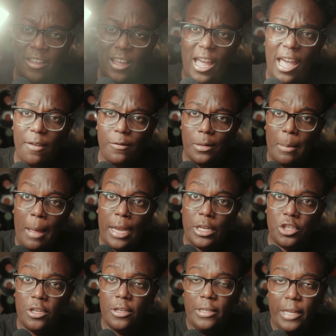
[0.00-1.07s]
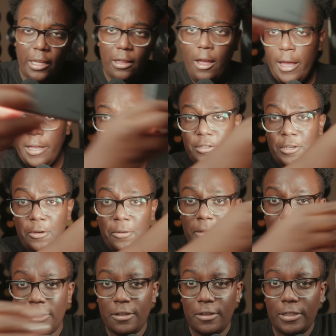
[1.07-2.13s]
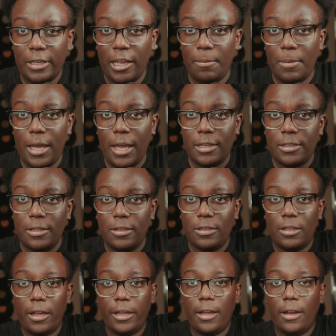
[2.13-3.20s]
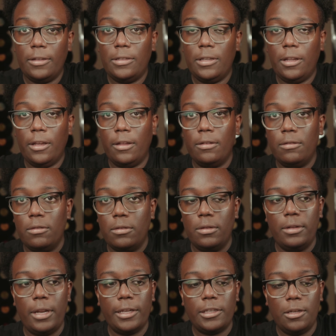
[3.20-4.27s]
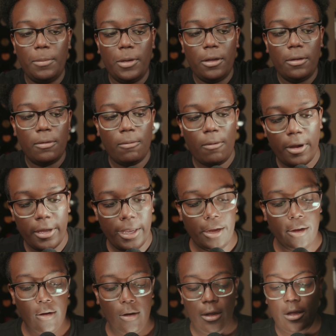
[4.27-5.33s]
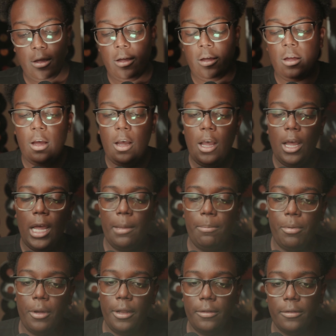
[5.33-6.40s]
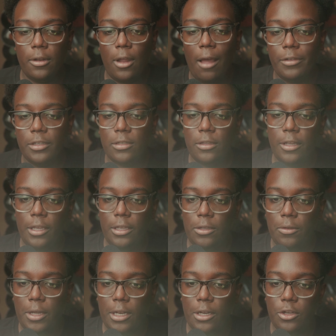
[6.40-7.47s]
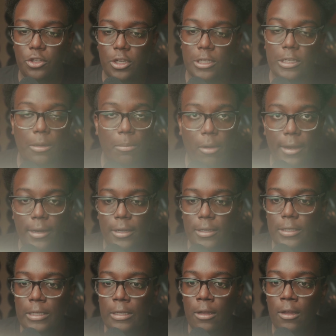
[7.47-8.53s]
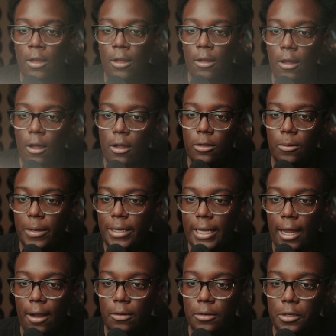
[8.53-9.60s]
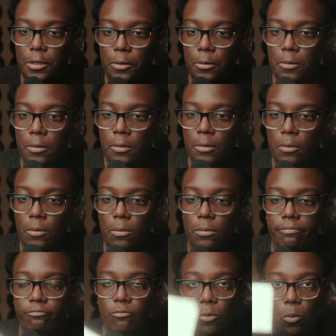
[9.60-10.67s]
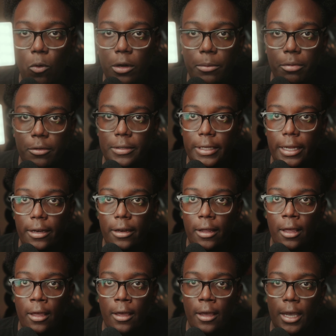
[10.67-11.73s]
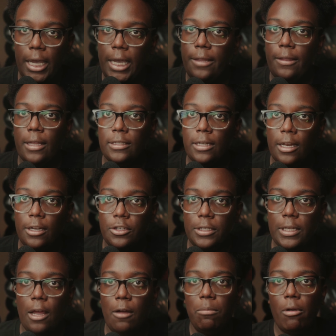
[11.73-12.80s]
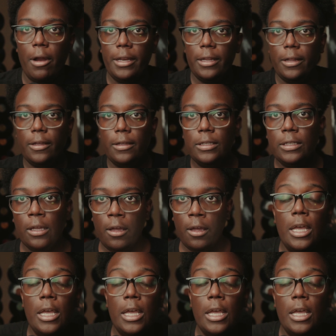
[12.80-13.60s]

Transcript: I have it matched to daylight, so it's the same as this light kind of sitting next to me right here. Uh, but obviously you can adjust the brightness all the way down to one percent, and that's kind of just how bright it is.